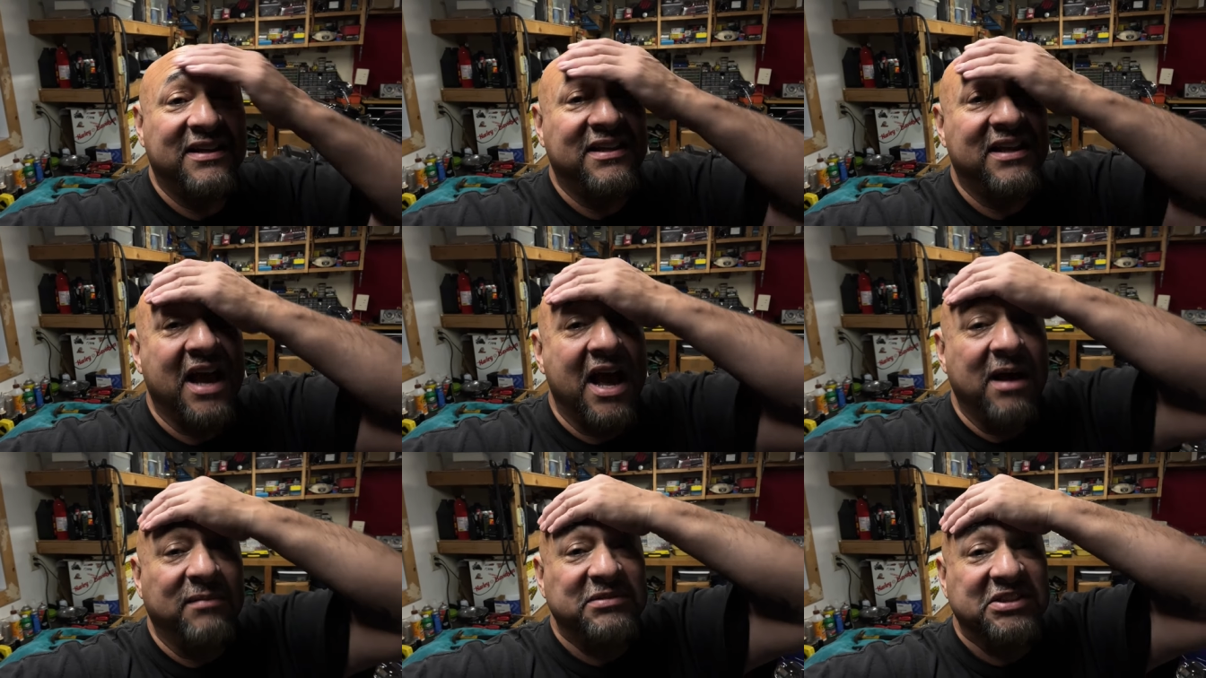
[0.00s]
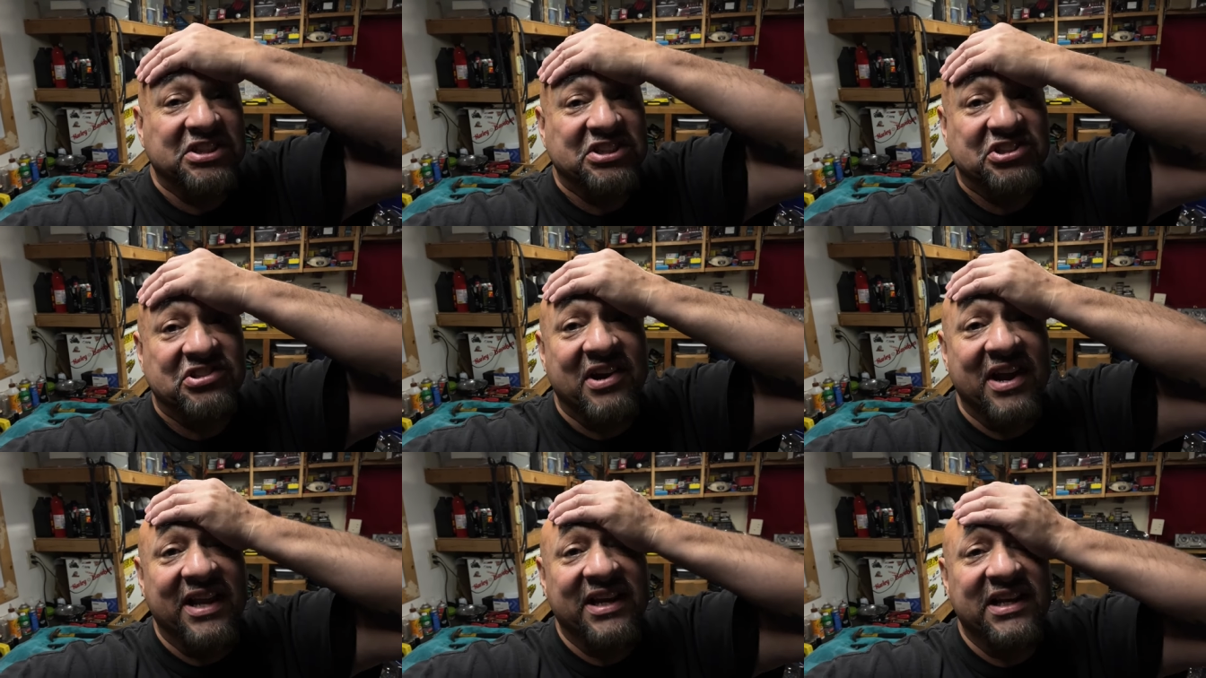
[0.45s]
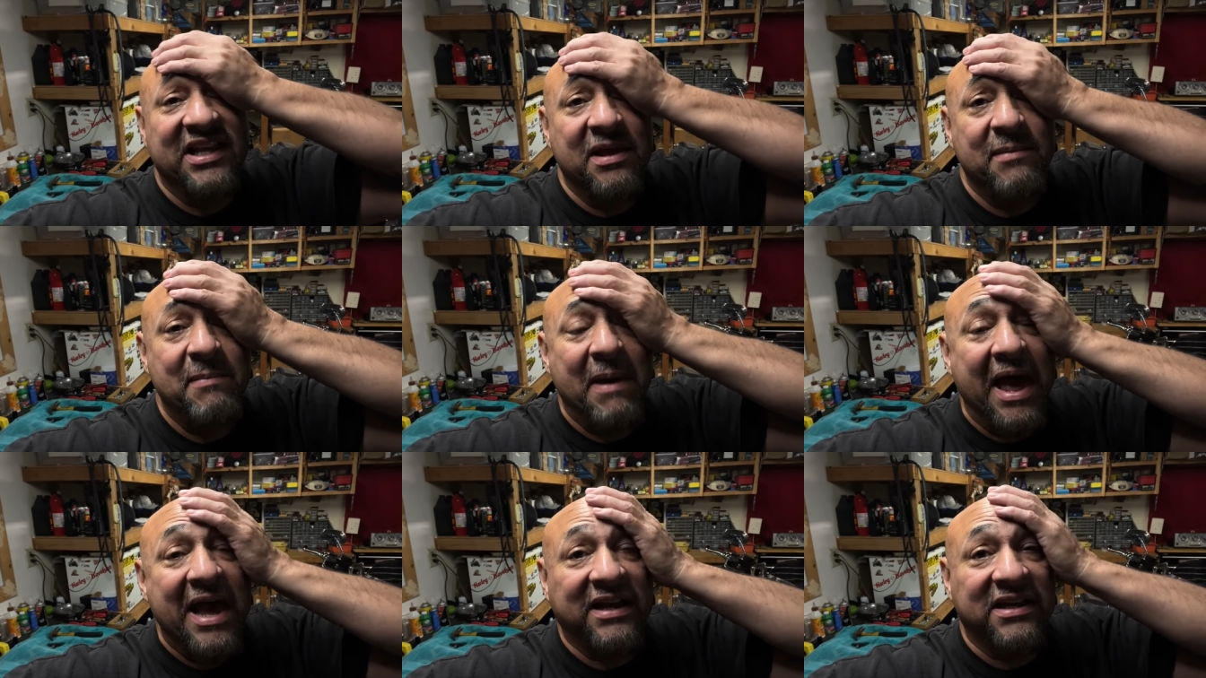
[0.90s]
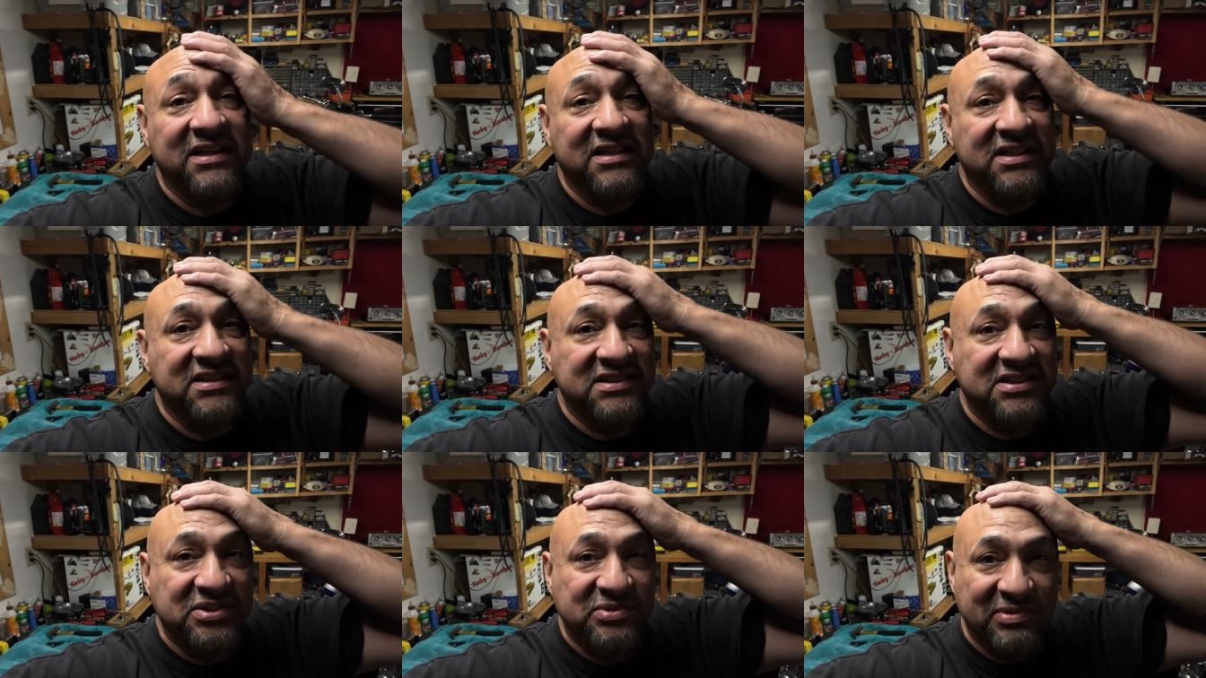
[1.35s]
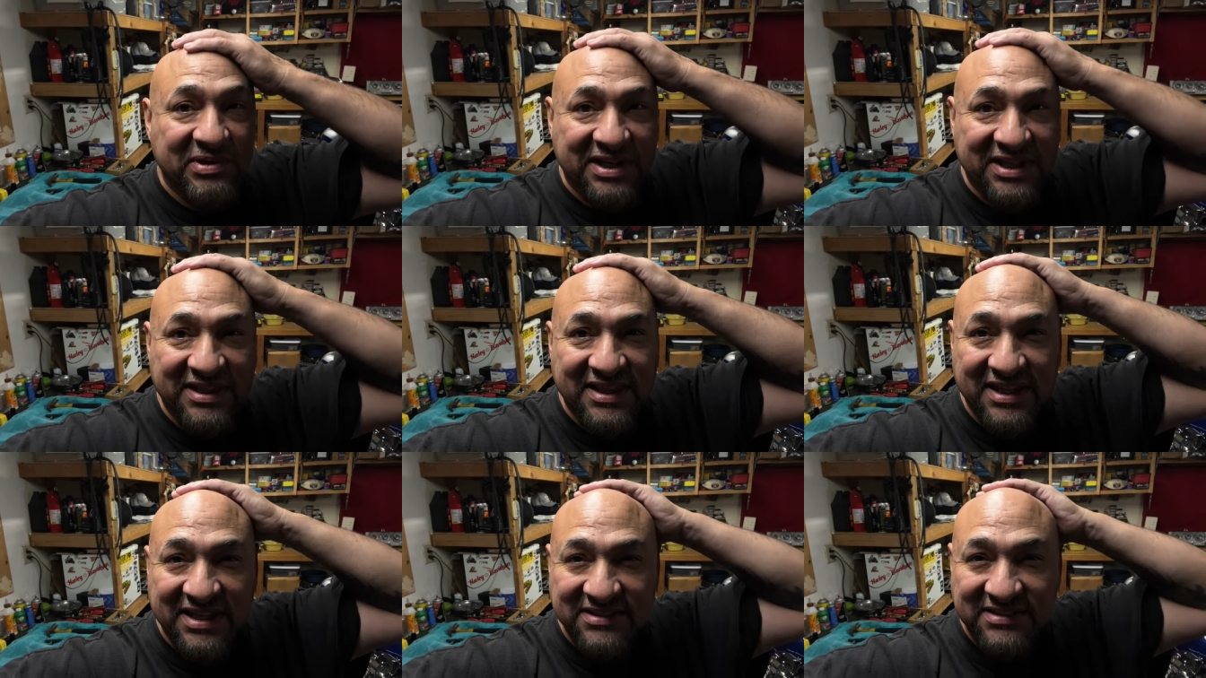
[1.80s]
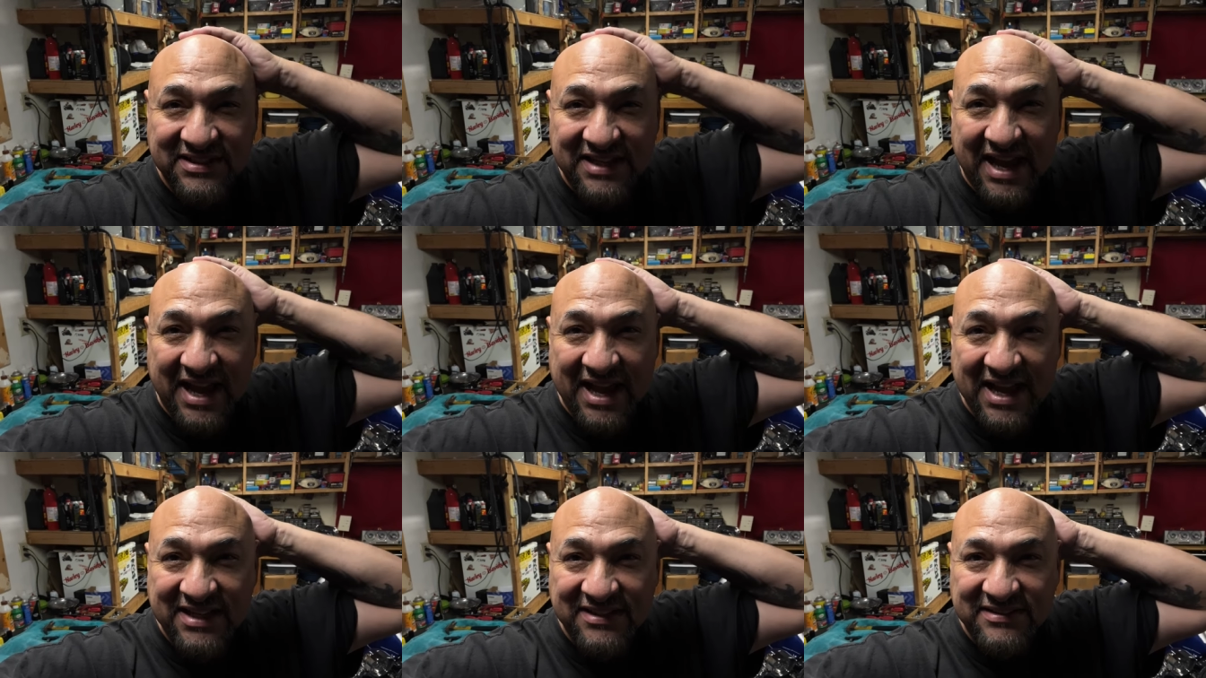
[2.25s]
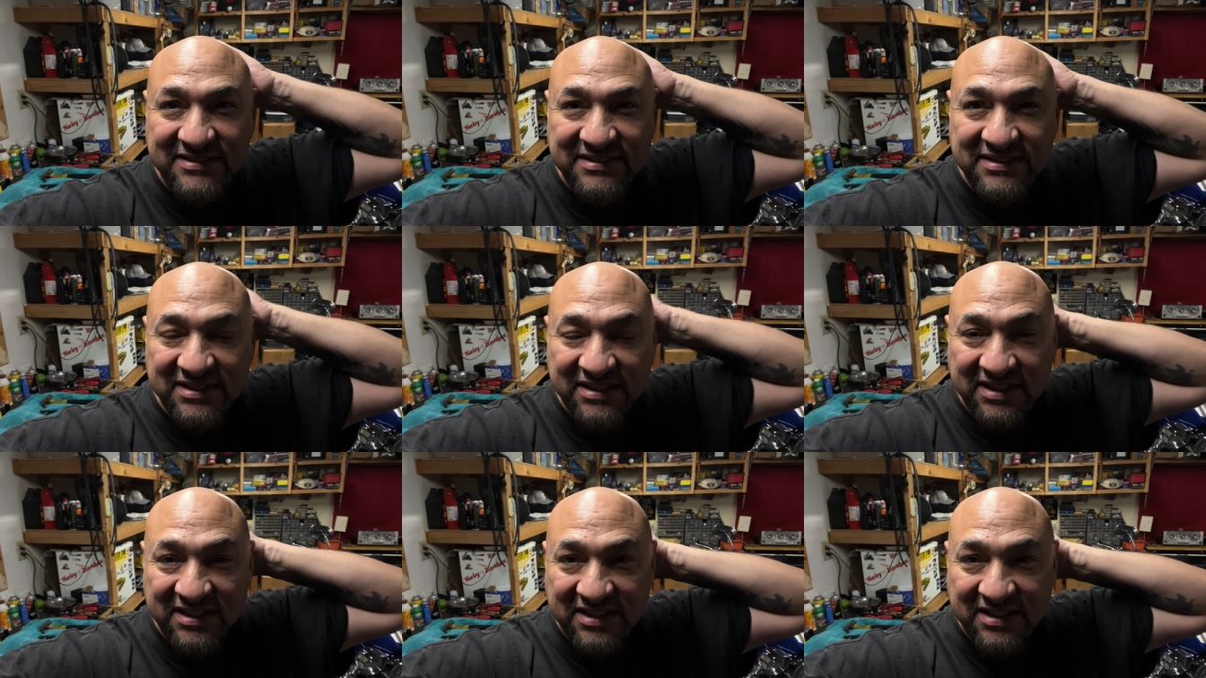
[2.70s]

I'm just trying to get back into the swing of things, guys.